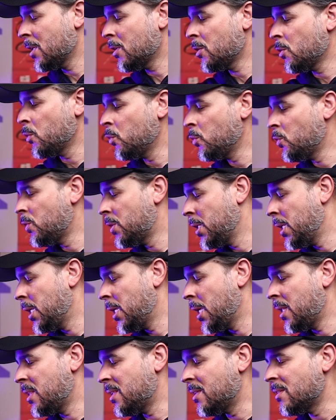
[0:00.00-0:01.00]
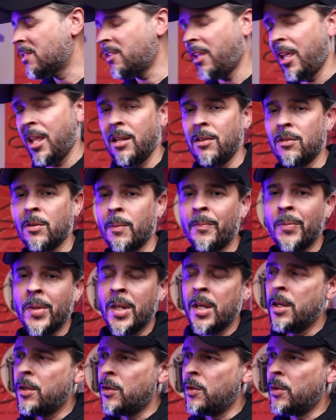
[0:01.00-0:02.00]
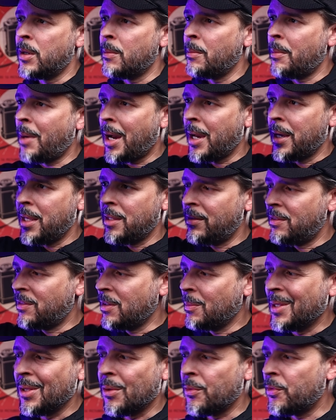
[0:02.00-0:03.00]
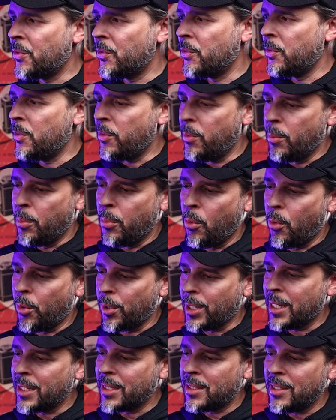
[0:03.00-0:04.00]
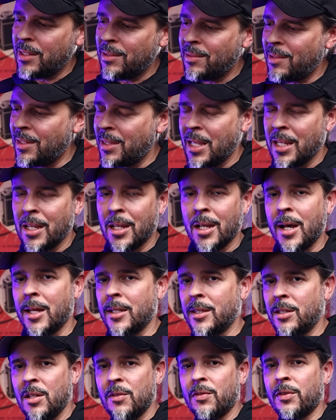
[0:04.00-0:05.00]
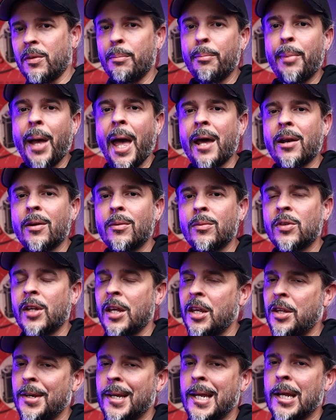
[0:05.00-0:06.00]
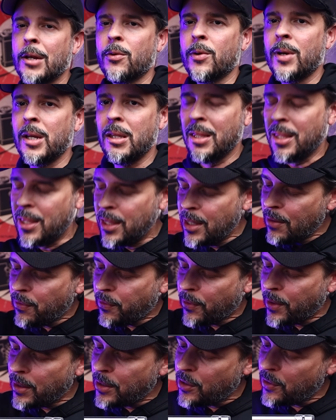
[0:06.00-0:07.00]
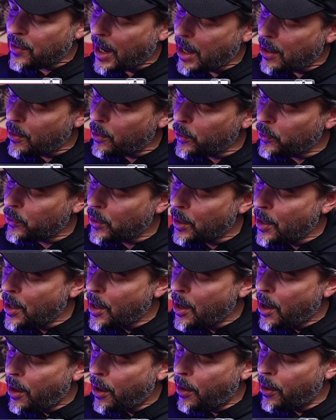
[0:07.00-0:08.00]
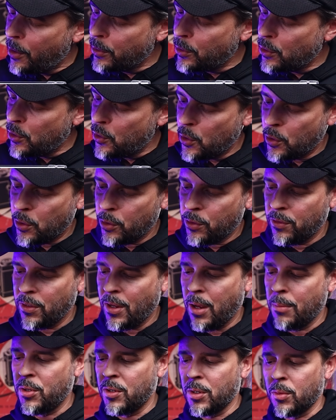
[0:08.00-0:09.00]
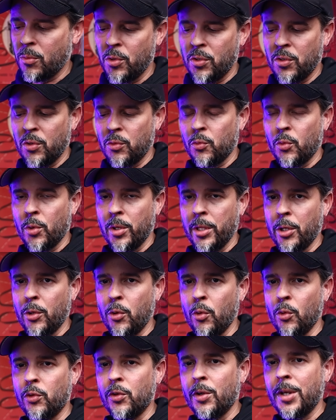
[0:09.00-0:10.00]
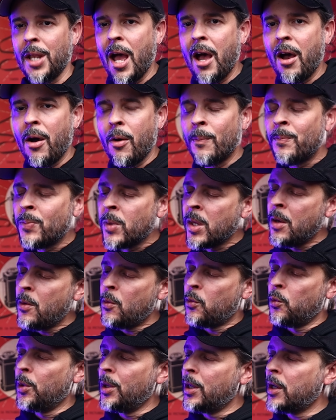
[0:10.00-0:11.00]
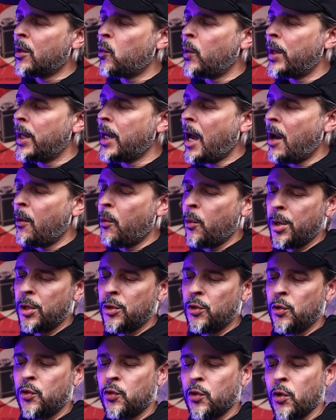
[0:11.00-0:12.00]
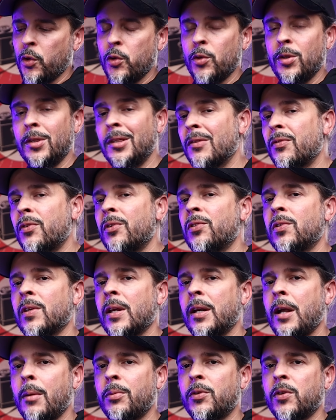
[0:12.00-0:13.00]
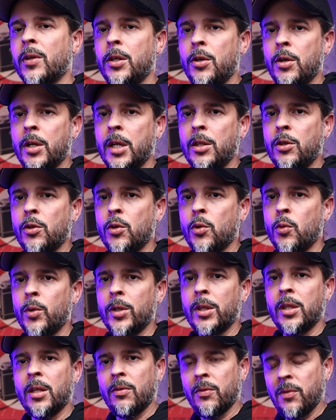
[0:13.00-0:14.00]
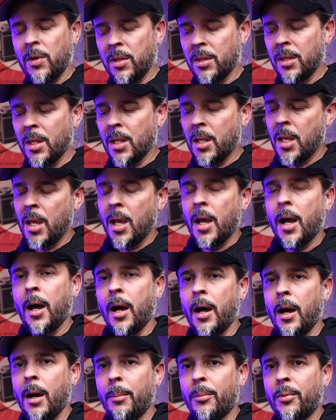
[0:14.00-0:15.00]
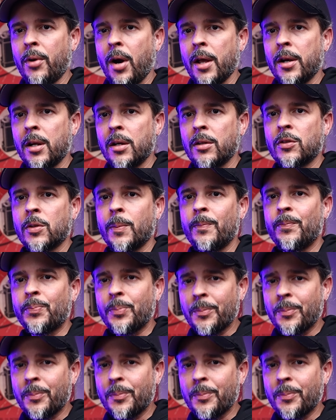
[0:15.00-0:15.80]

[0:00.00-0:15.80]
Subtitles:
includes the stands, you can buy a similar board like this and then cut different patterns, and you can create different shadows on your subject, which is really cool. So now really quick, I wanted to show you different setups that you can do with different products,